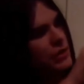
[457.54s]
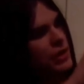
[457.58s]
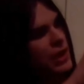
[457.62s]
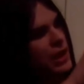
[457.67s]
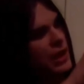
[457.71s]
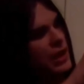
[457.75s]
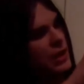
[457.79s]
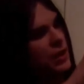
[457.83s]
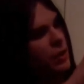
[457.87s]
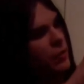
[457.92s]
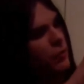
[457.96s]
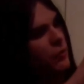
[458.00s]
You
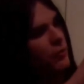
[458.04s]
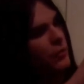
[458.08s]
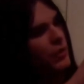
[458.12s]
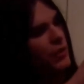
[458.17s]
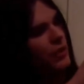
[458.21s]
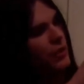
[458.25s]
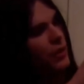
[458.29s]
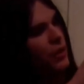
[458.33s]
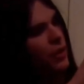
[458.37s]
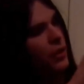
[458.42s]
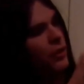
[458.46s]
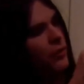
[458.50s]
take your
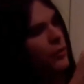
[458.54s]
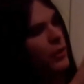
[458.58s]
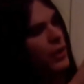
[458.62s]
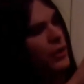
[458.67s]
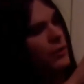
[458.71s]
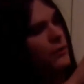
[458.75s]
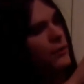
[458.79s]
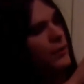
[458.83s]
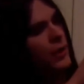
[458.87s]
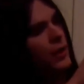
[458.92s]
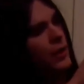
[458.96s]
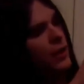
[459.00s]

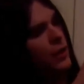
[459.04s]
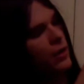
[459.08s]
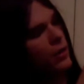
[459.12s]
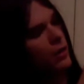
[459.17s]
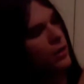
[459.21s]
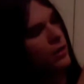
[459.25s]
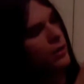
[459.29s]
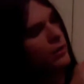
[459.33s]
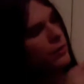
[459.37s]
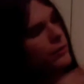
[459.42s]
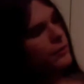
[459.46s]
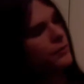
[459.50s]
ring
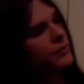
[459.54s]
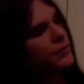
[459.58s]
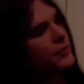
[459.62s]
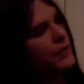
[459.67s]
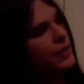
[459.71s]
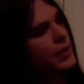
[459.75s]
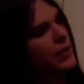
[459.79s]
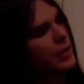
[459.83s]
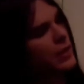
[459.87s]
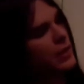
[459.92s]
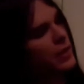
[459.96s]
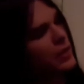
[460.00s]
finger,
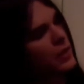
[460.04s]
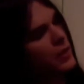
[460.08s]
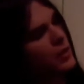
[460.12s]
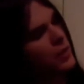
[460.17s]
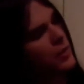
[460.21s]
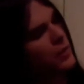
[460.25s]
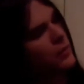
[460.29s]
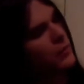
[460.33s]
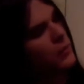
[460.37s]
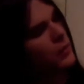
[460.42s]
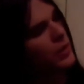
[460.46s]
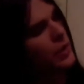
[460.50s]

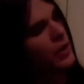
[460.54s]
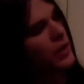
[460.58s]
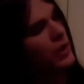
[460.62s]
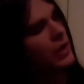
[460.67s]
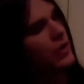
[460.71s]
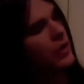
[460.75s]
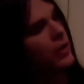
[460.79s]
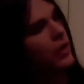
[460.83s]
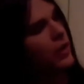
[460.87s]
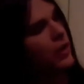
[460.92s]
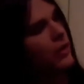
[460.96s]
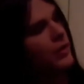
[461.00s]
put
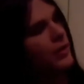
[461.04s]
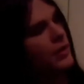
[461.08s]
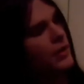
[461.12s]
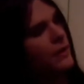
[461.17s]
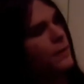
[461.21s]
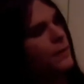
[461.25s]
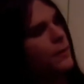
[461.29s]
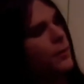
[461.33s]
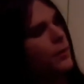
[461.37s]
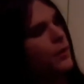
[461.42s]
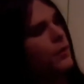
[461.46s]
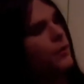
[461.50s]
it on
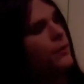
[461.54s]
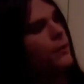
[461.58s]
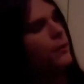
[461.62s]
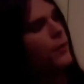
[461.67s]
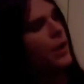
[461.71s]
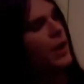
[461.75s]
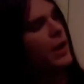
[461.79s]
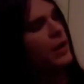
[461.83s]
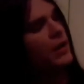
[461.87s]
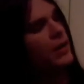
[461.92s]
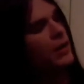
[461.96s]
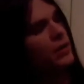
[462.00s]
the 4th
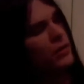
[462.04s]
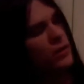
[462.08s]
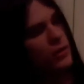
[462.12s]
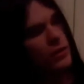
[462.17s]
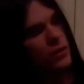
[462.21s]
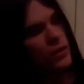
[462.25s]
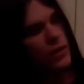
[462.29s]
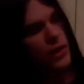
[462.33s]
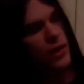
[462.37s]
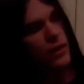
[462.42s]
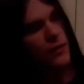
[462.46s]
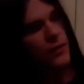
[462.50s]
fret
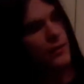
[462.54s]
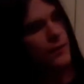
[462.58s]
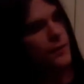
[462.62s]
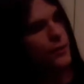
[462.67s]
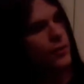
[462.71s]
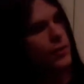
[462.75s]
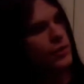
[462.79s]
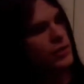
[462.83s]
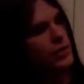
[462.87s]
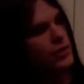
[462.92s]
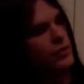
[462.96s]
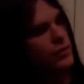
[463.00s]
of the
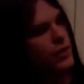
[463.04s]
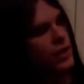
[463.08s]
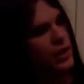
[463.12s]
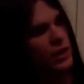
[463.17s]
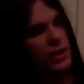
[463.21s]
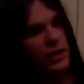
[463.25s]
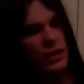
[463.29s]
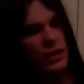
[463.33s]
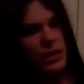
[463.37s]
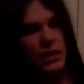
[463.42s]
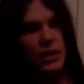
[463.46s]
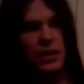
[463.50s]
4th
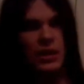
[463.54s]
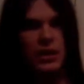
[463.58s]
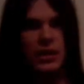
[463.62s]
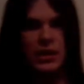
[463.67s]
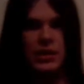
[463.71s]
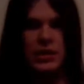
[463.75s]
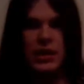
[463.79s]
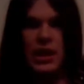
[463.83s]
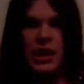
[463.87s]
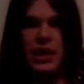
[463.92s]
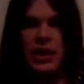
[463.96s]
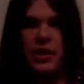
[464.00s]
string,
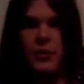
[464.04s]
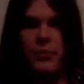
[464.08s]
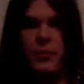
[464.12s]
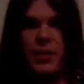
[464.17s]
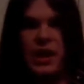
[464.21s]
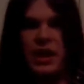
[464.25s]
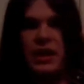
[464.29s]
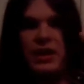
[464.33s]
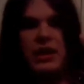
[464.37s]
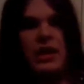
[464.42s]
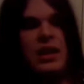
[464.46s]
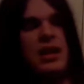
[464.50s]
take your
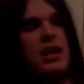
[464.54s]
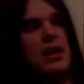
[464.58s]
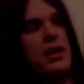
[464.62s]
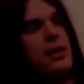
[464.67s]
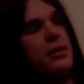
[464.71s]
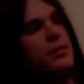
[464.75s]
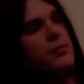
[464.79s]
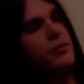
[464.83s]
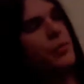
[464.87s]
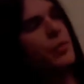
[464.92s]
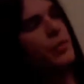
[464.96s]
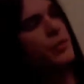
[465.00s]

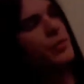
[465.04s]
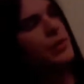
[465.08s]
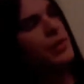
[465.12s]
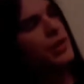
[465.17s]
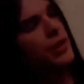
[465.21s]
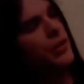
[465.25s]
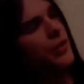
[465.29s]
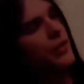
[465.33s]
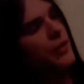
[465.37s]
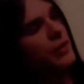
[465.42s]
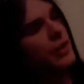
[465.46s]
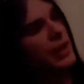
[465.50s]
pinky,
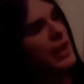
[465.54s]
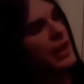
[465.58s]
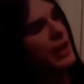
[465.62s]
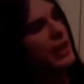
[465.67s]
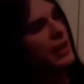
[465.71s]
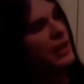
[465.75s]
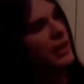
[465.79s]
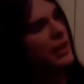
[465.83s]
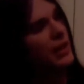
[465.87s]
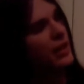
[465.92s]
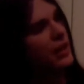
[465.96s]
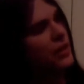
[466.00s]
get
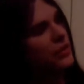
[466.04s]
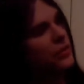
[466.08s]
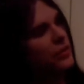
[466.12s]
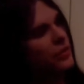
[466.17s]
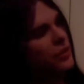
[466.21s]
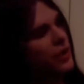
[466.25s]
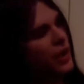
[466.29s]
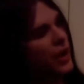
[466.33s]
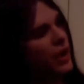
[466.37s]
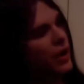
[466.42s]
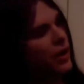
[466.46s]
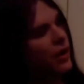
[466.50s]
it in
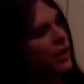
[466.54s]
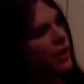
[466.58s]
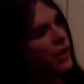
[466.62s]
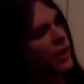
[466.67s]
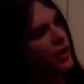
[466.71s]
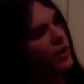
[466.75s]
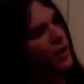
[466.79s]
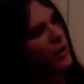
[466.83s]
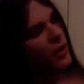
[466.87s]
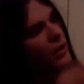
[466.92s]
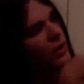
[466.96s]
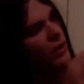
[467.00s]
under there,
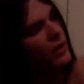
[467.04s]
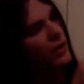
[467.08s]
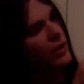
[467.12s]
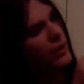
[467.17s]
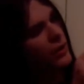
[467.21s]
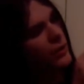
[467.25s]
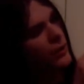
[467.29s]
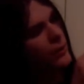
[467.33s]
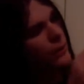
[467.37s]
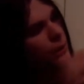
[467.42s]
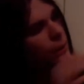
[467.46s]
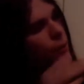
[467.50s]

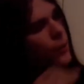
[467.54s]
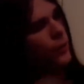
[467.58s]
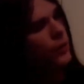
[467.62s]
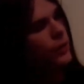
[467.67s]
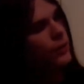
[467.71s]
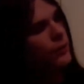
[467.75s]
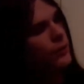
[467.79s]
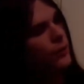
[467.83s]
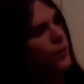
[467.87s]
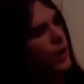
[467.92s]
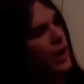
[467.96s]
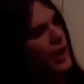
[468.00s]

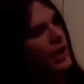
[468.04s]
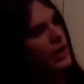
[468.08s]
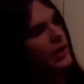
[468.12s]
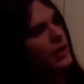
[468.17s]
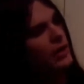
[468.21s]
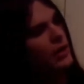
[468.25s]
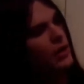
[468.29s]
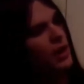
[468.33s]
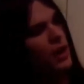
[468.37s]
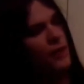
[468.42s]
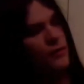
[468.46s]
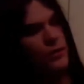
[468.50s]
4th fret
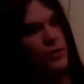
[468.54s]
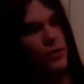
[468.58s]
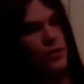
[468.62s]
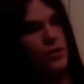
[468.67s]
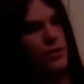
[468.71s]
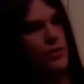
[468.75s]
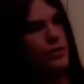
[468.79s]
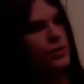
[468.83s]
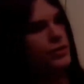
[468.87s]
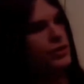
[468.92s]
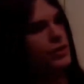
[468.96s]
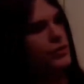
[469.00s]
of the
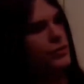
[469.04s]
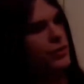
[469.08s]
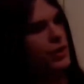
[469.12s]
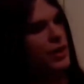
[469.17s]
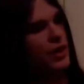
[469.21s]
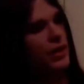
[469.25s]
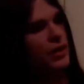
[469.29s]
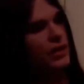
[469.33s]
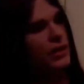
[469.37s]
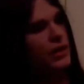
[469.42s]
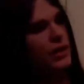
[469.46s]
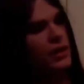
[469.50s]
3rd
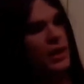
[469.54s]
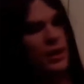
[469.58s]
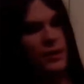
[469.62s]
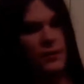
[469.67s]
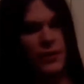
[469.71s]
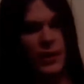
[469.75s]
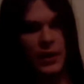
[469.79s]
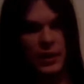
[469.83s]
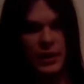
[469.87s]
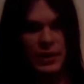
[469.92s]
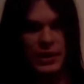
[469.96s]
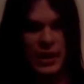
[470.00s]
string,
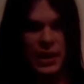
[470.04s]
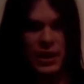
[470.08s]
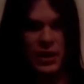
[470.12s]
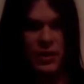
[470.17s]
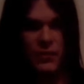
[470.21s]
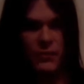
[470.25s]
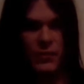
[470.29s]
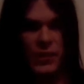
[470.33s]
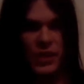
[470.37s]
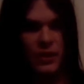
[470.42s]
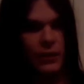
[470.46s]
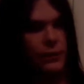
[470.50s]
and finally take
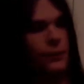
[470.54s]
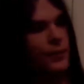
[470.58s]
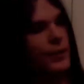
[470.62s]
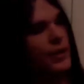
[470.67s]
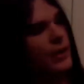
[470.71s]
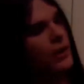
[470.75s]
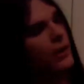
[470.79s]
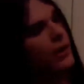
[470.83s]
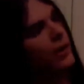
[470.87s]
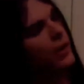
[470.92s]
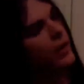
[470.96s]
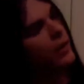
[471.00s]
your middle
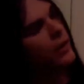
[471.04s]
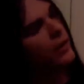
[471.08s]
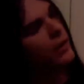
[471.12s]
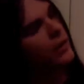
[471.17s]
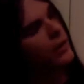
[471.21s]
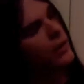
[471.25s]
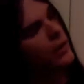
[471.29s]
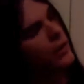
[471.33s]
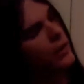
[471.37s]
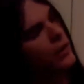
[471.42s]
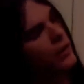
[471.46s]
finger,